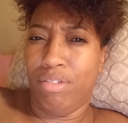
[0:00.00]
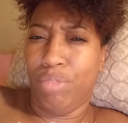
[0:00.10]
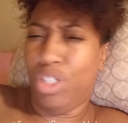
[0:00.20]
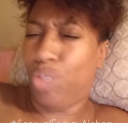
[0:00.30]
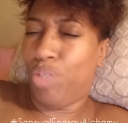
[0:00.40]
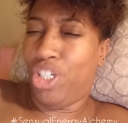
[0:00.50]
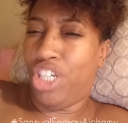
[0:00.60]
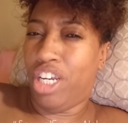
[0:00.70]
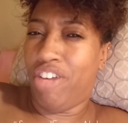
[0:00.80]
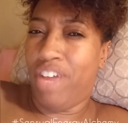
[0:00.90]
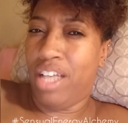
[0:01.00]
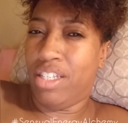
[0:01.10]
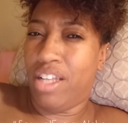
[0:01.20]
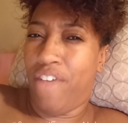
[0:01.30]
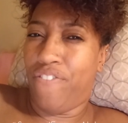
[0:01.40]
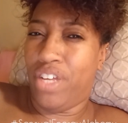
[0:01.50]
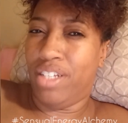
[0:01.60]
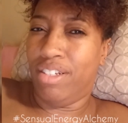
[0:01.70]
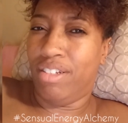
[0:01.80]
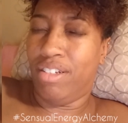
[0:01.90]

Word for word: We just want to shake our ass and have fun?